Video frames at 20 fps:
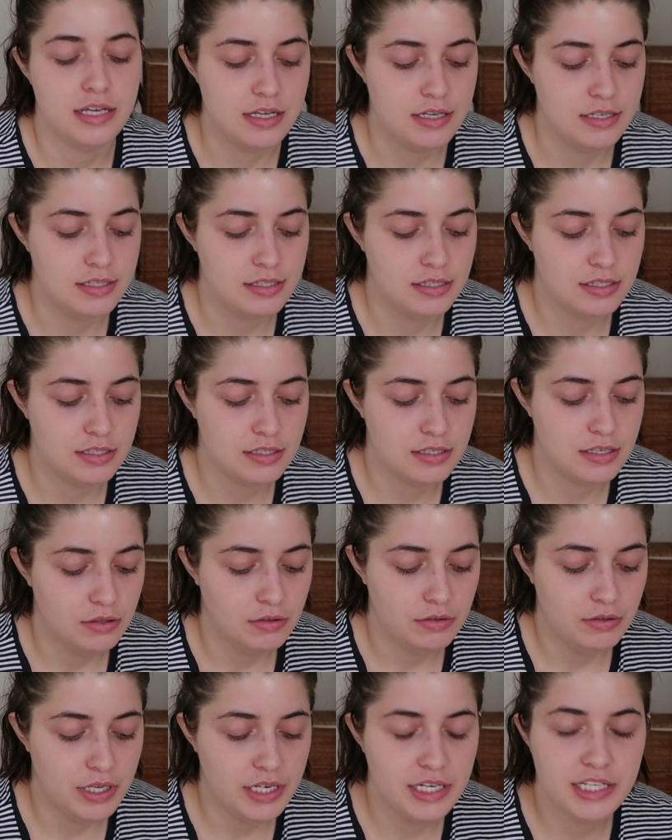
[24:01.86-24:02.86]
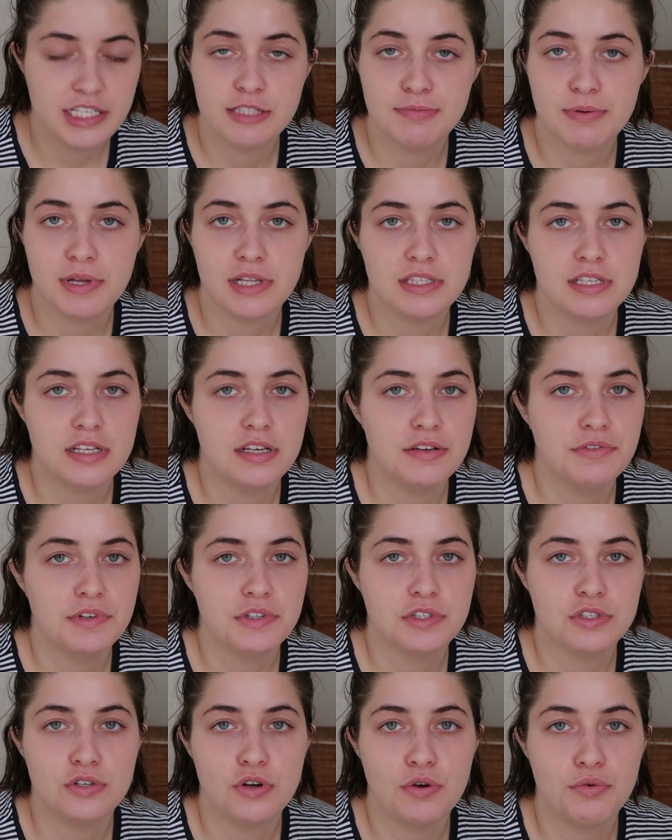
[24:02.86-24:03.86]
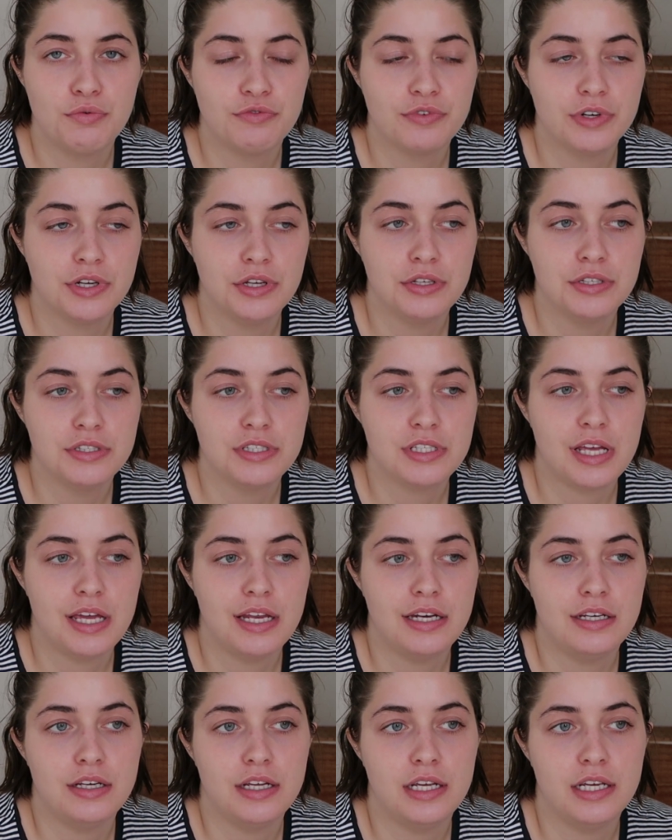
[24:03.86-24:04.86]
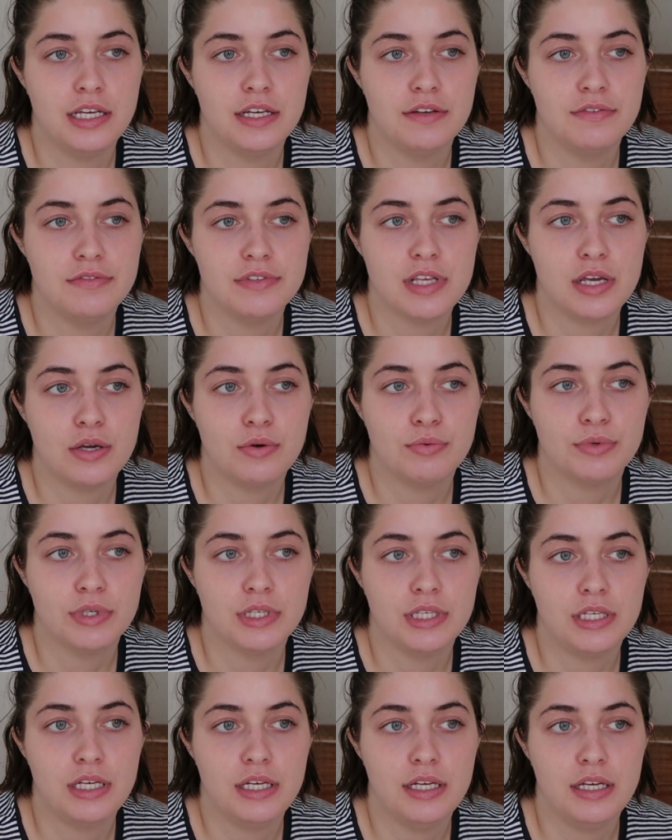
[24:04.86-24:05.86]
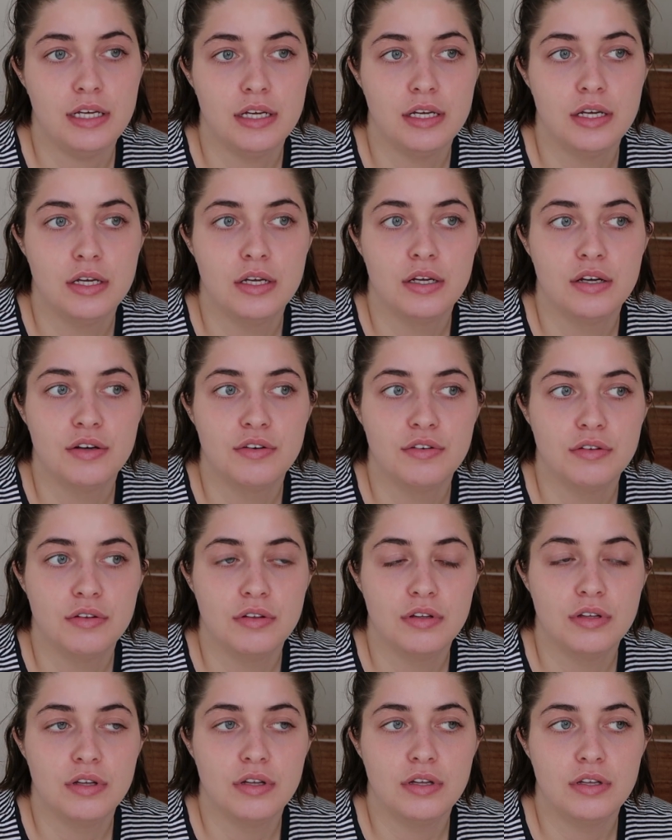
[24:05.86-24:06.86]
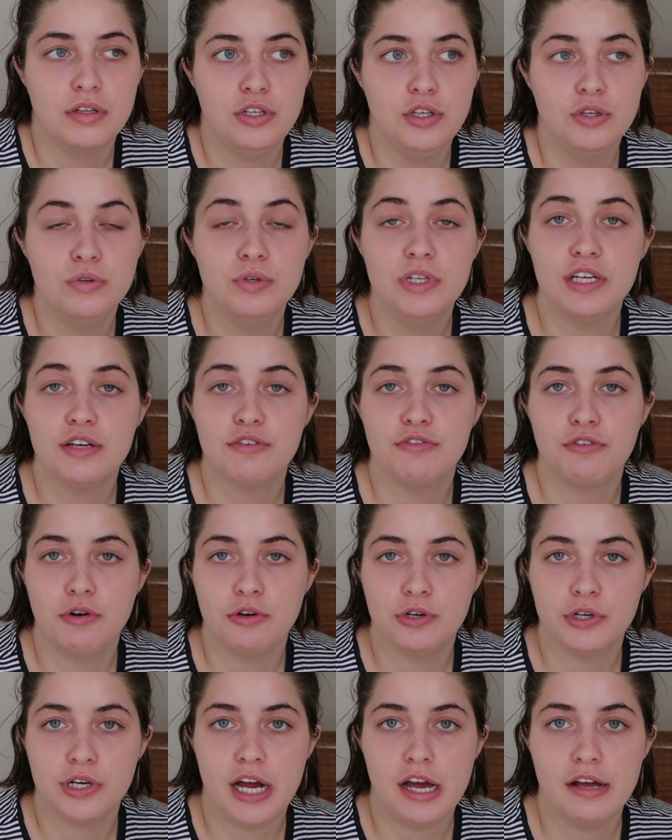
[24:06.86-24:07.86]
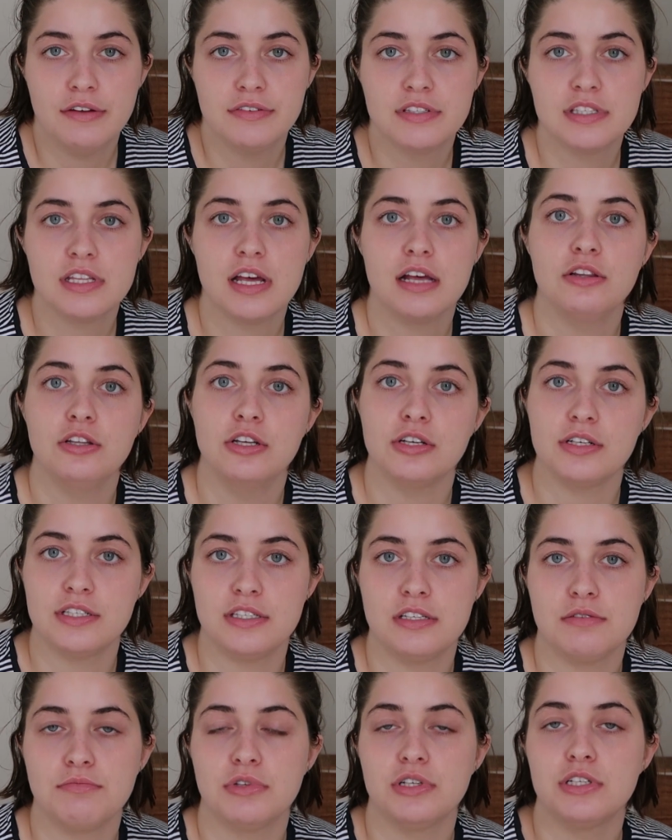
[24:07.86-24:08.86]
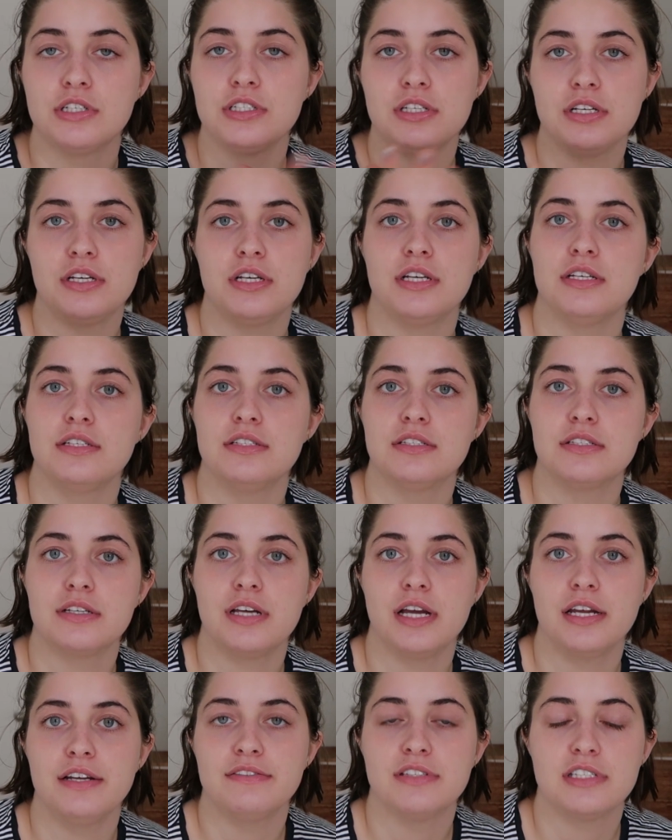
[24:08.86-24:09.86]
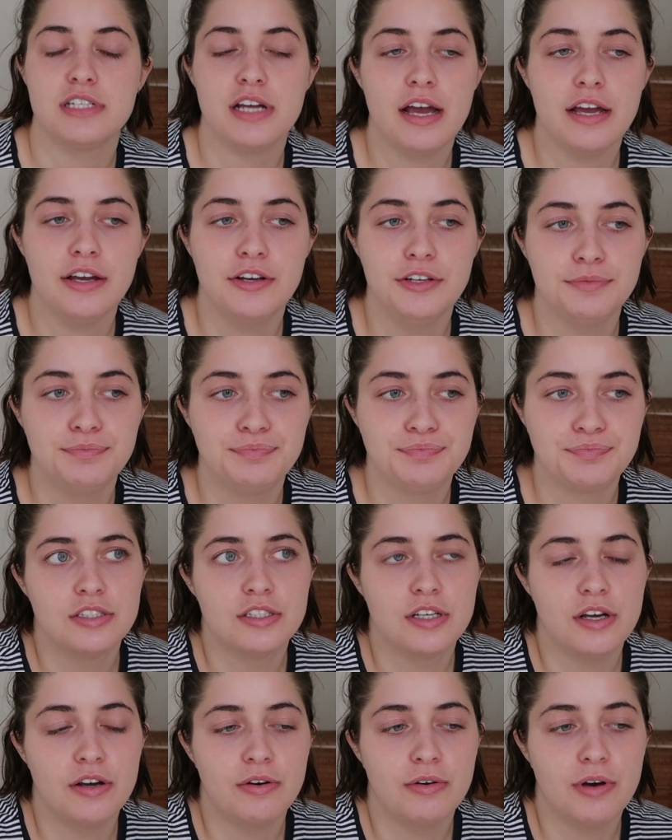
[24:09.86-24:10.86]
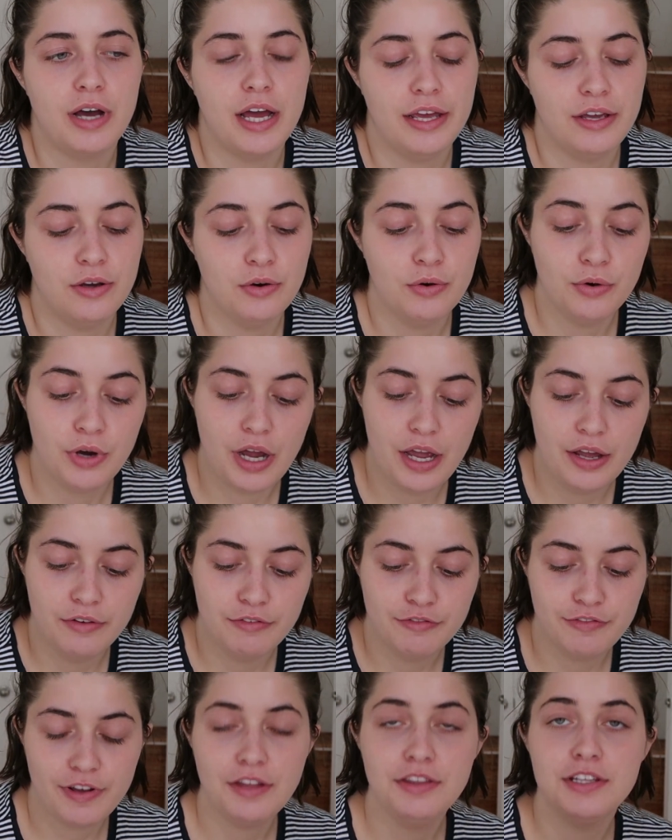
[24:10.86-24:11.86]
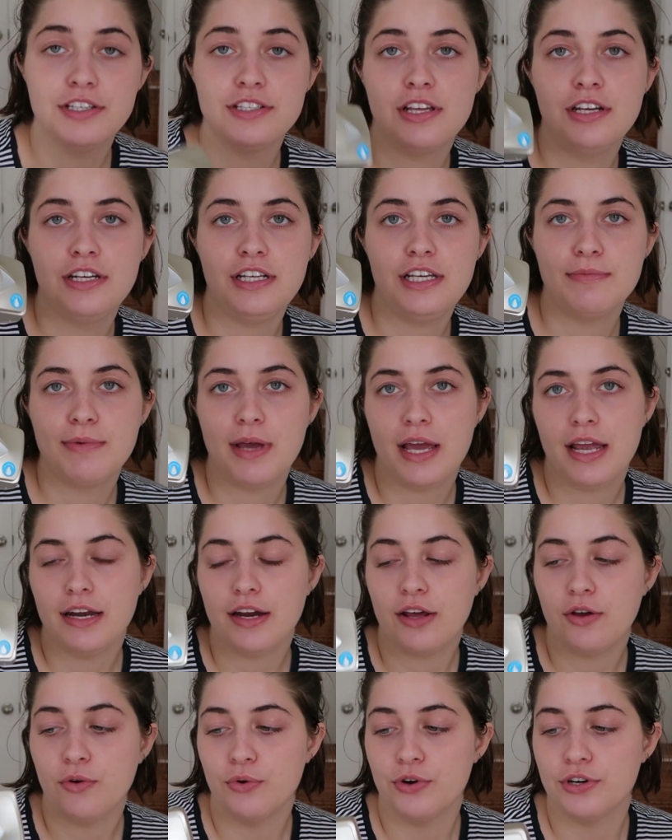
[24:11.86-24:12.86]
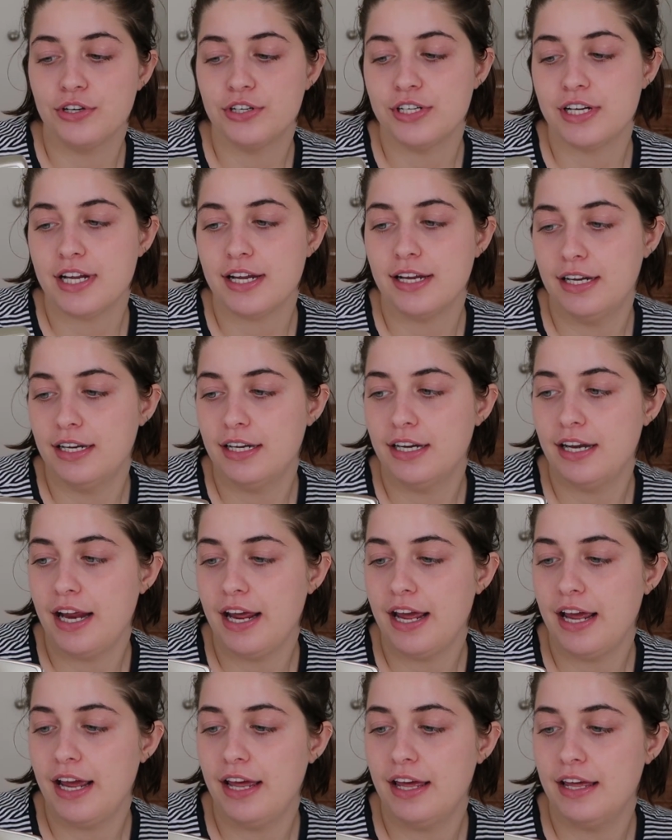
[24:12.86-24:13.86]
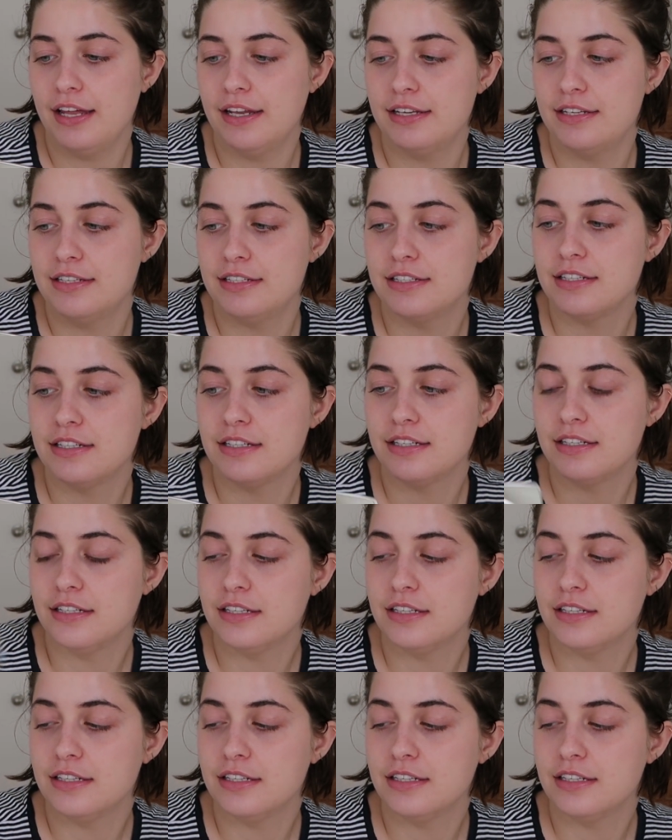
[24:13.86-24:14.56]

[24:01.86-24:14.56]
is inexpensive, it's no frills, and it gives like really unique photographs that look similar to his kind of style. So I found this on eBay and I ordered it, and